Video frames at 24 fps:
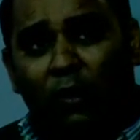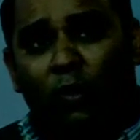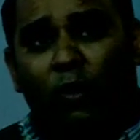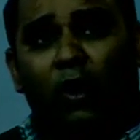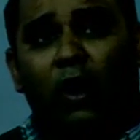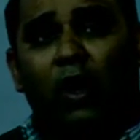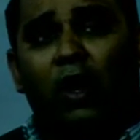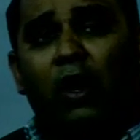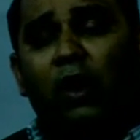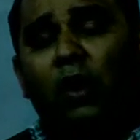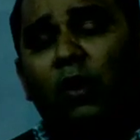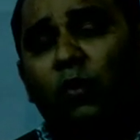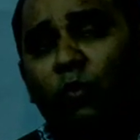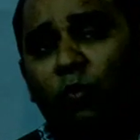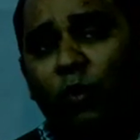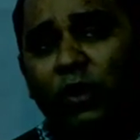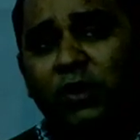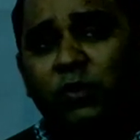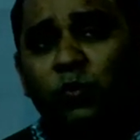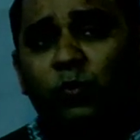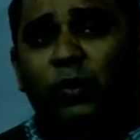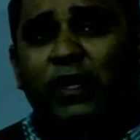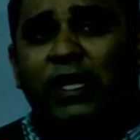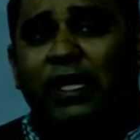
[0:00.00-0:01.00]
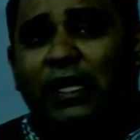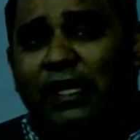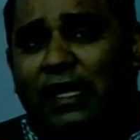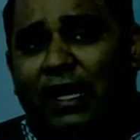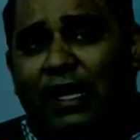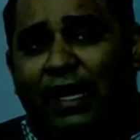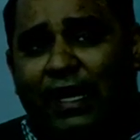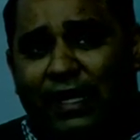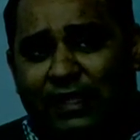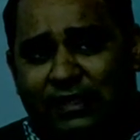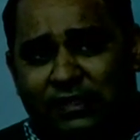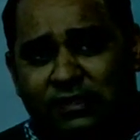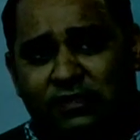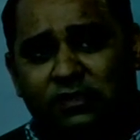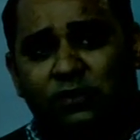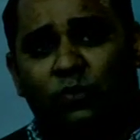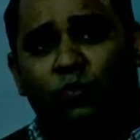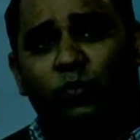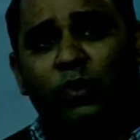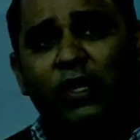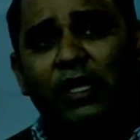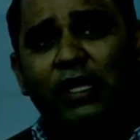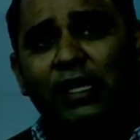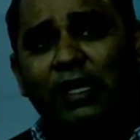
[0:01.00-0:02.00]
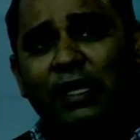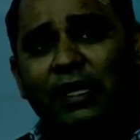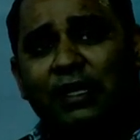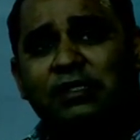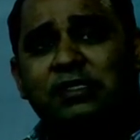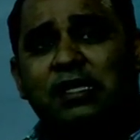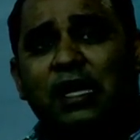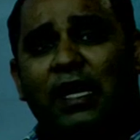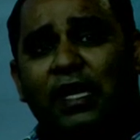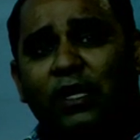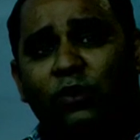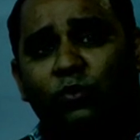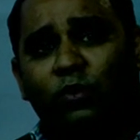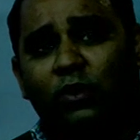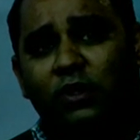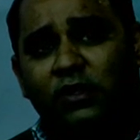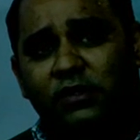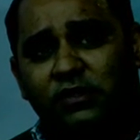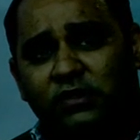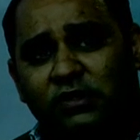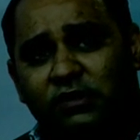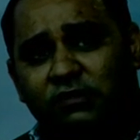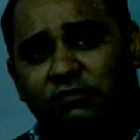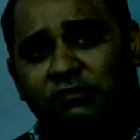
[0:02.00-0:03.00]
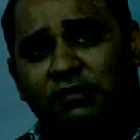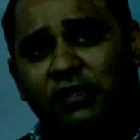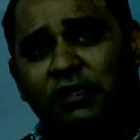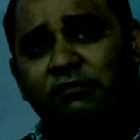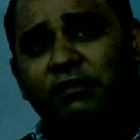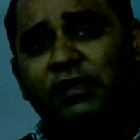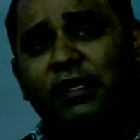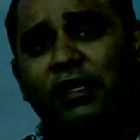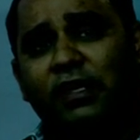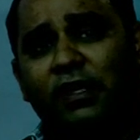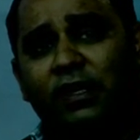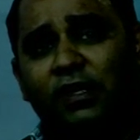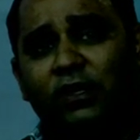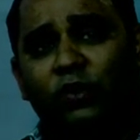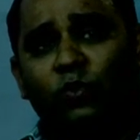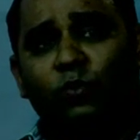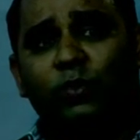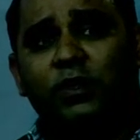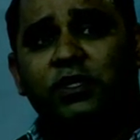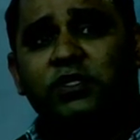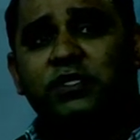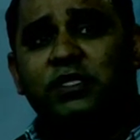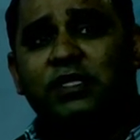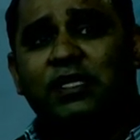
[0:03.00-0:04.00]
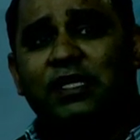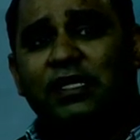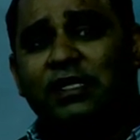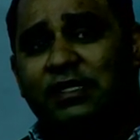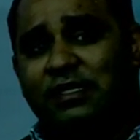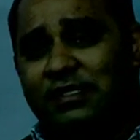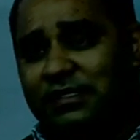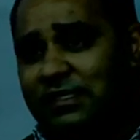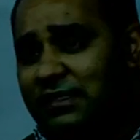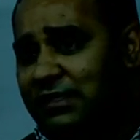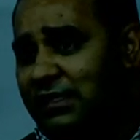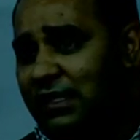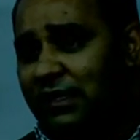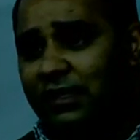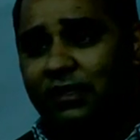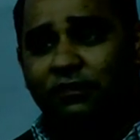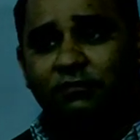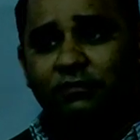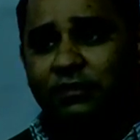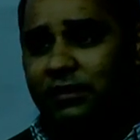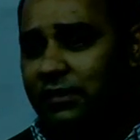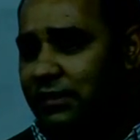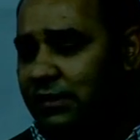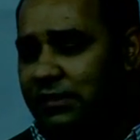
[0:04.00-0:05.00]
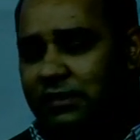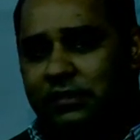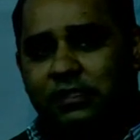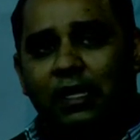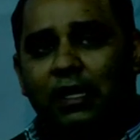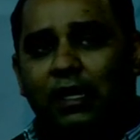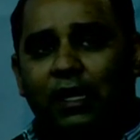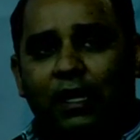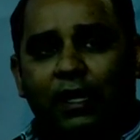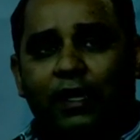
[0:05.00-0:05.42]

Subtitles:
what Vienna has high quality of living, innovation, and digital governance.